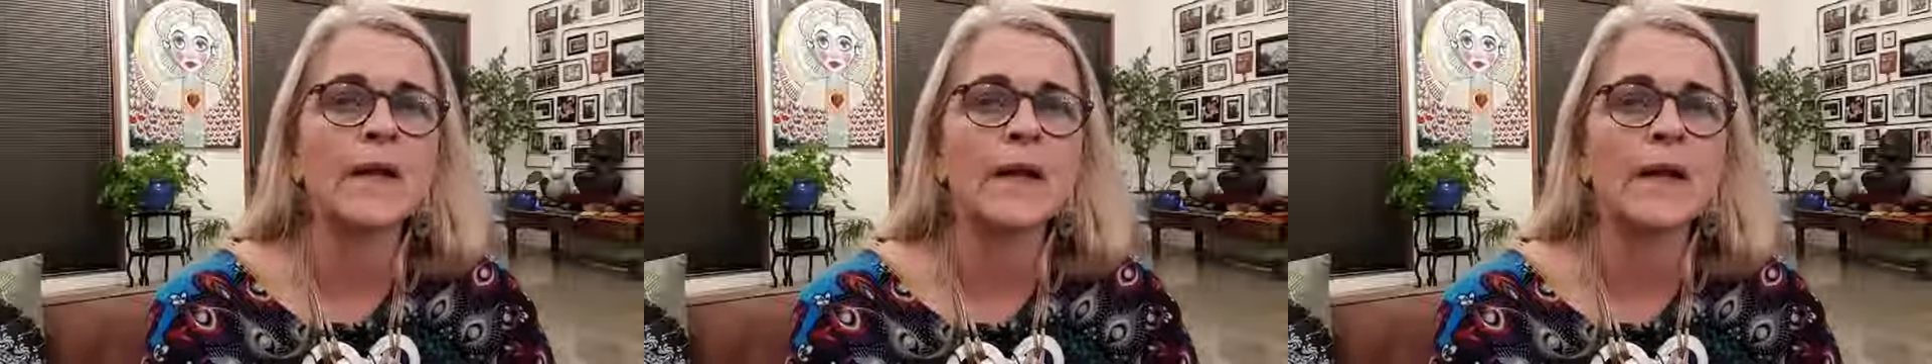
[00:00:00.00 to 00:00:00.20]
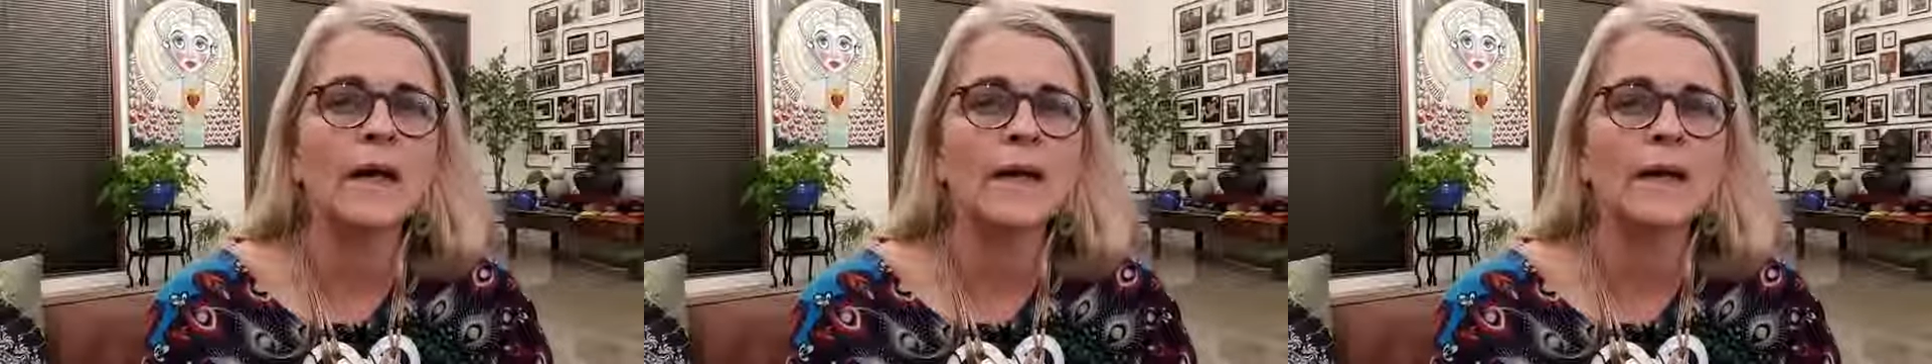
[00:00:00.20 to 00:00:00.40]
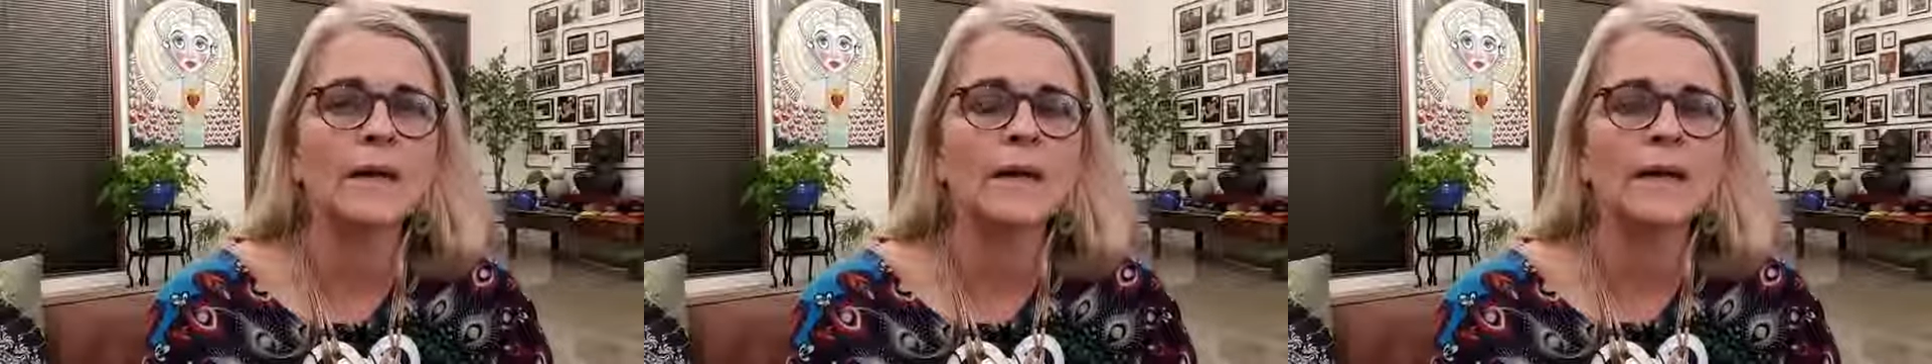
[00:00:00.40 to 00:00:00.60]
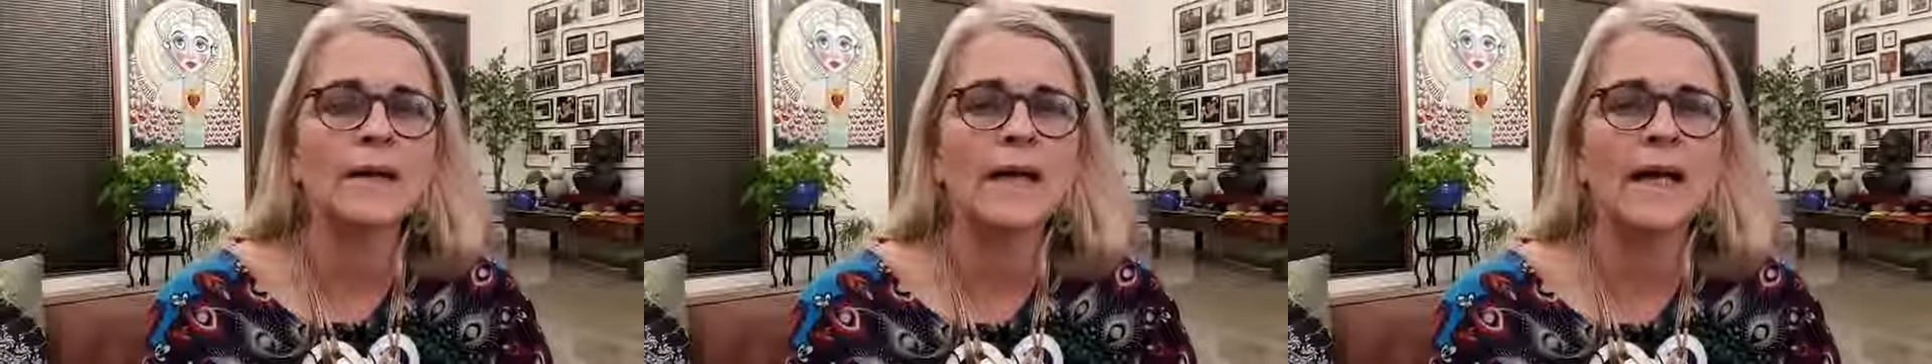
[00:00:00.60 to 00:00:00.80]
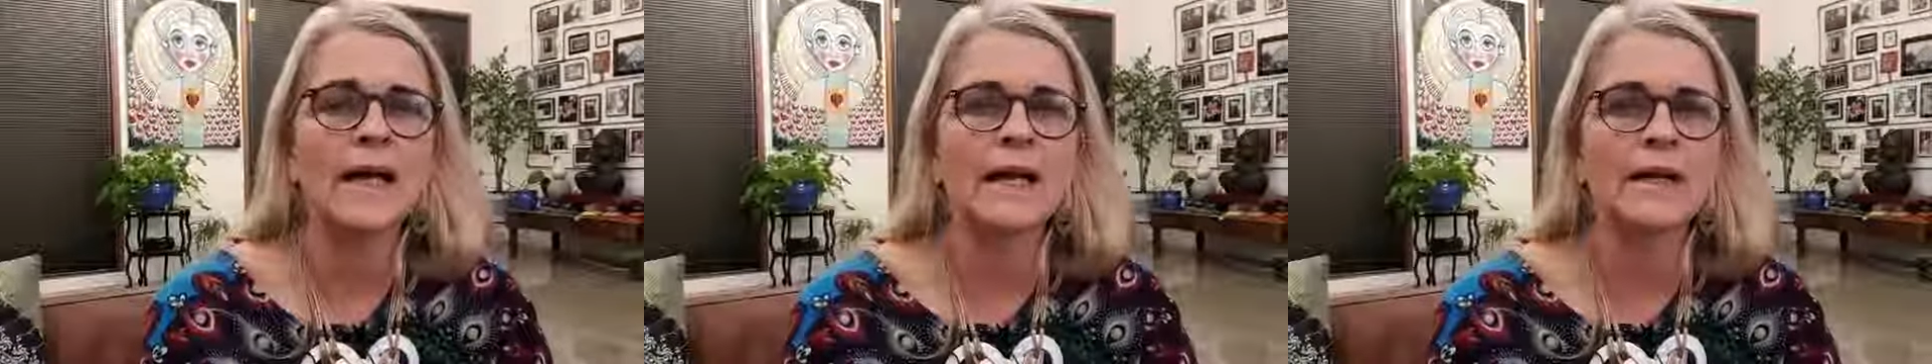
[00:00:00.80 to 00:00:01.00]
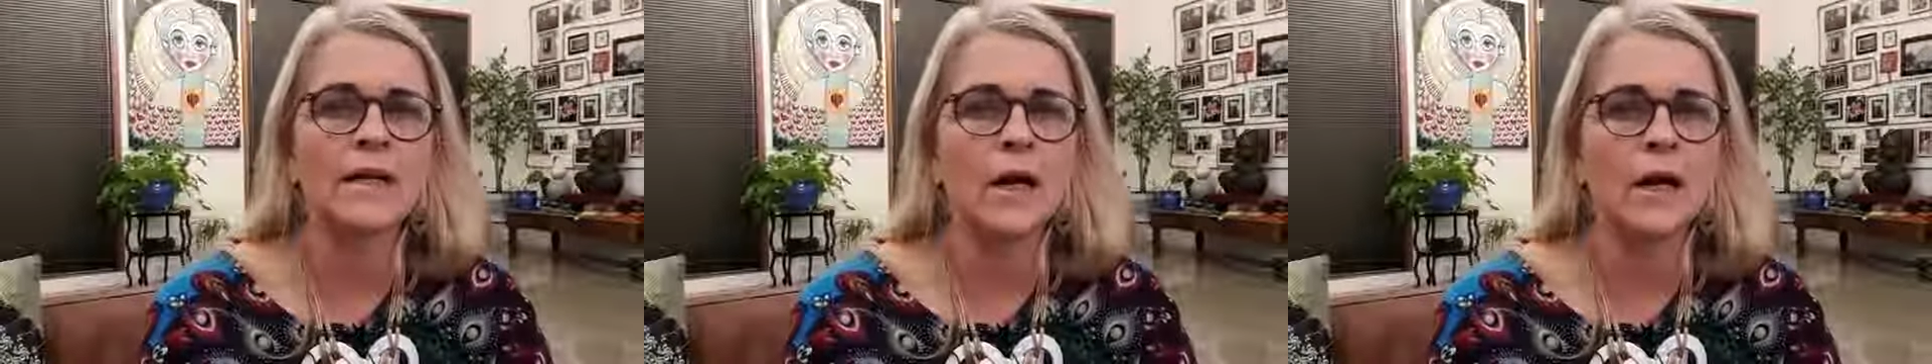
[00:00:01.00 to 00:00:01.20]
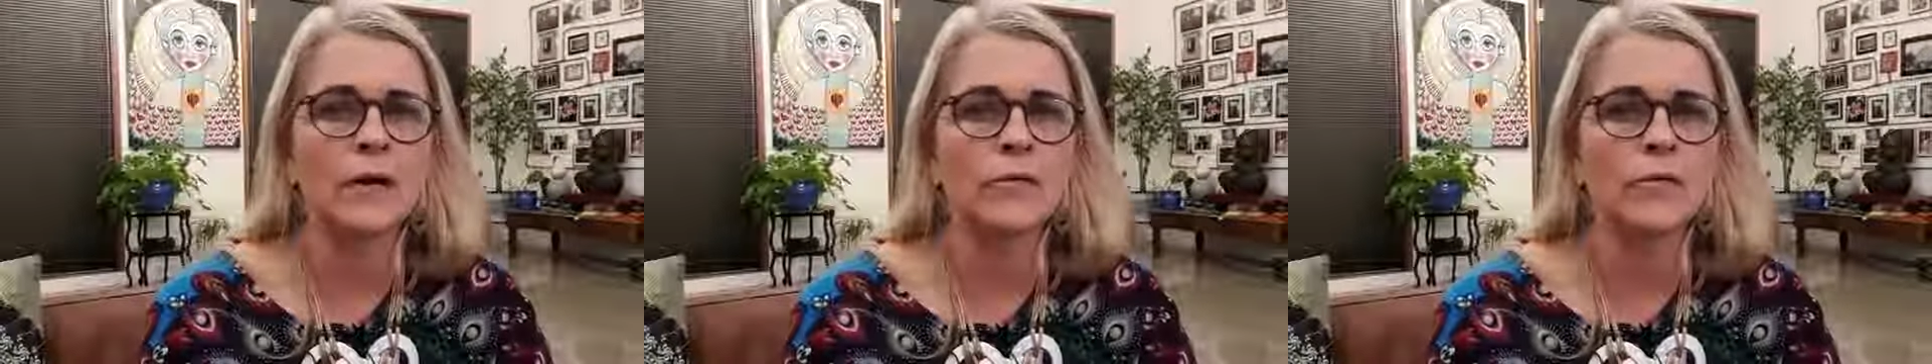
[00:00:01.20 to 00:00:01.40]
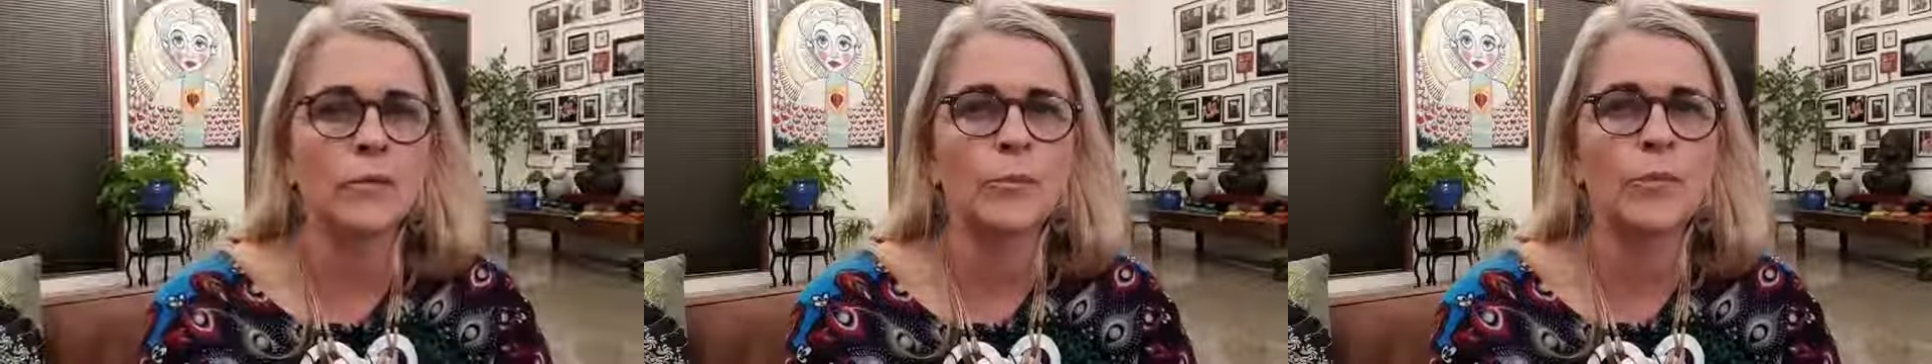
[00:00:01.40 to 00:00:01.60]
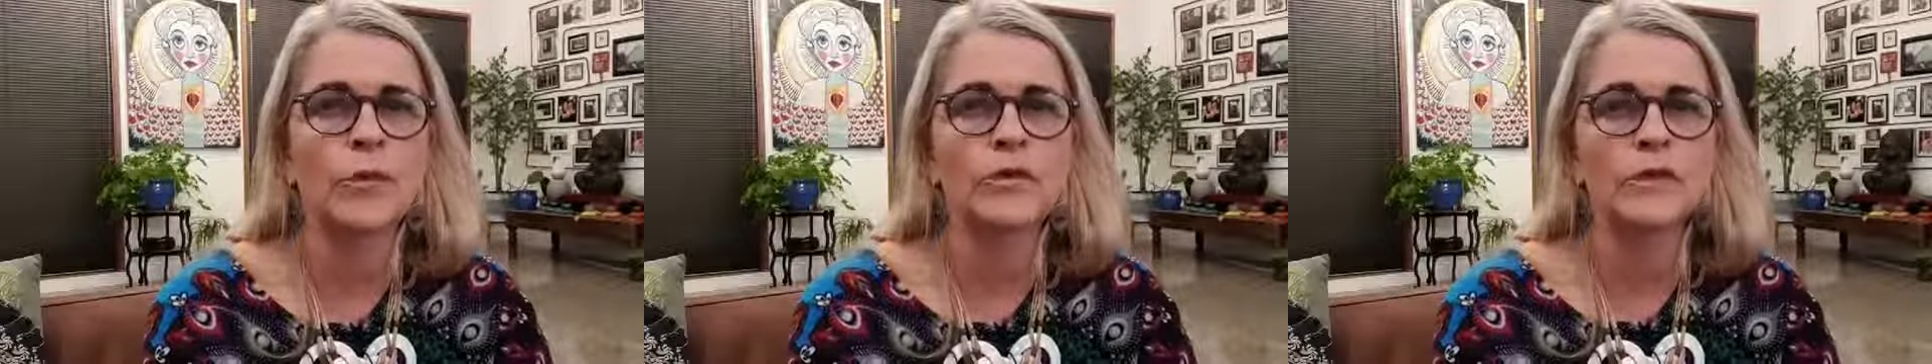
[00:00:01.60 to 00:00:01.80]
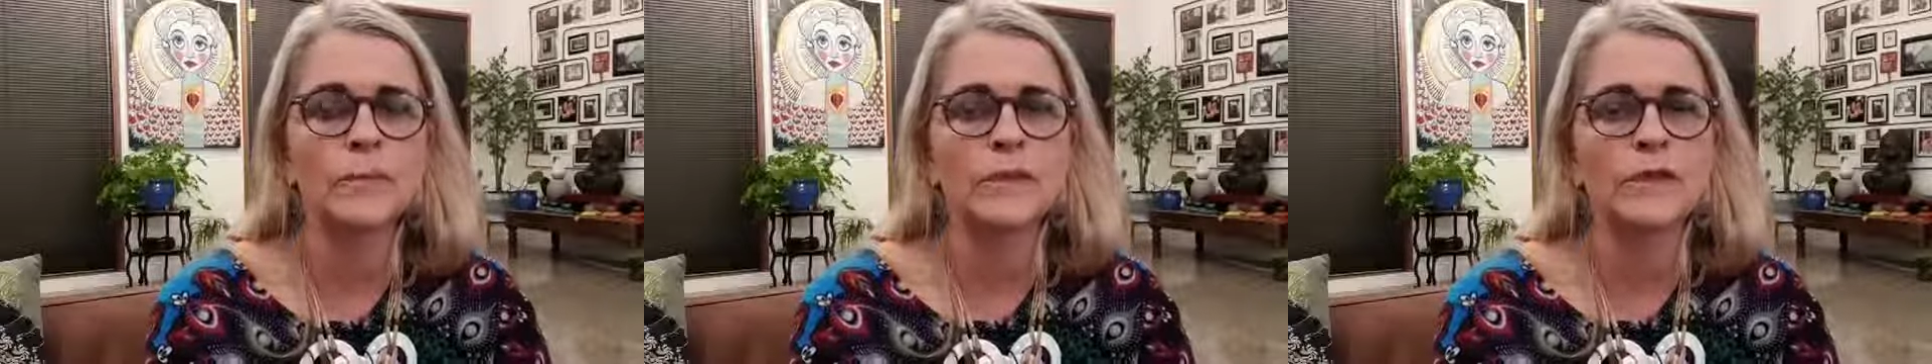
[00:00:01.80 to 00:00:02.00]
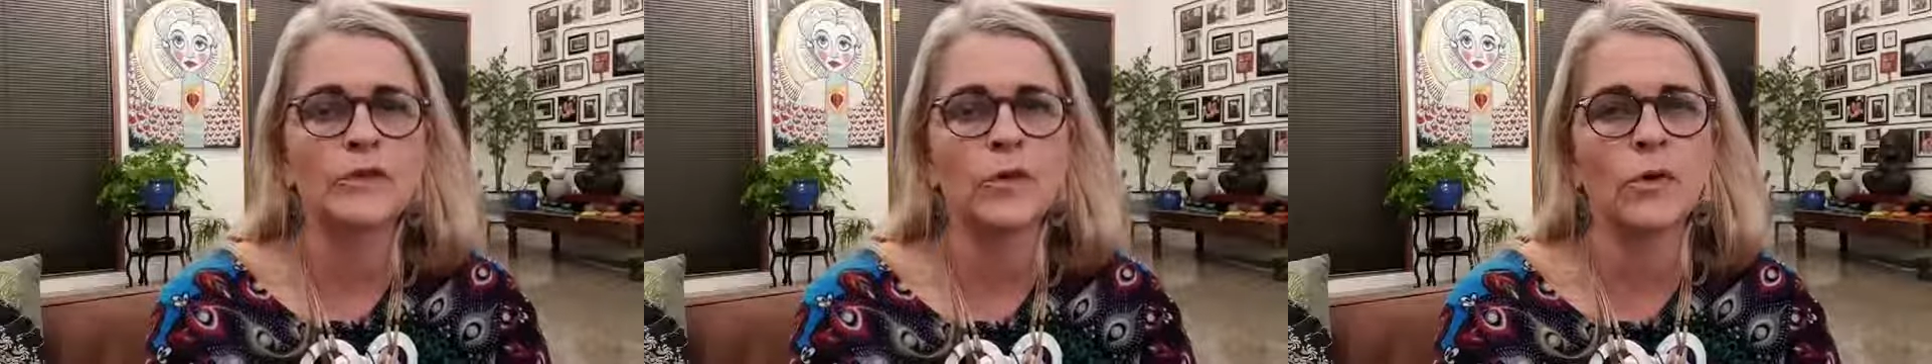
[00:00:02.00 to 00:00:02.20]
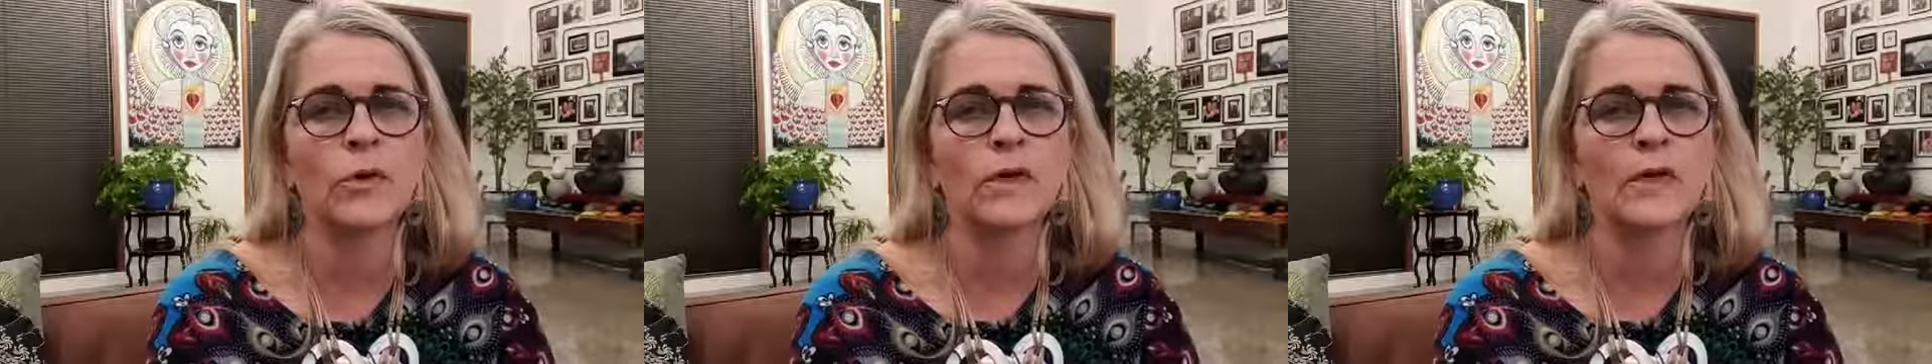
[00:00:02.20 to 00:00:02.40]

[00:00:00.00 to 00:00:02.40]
And I will possibly talk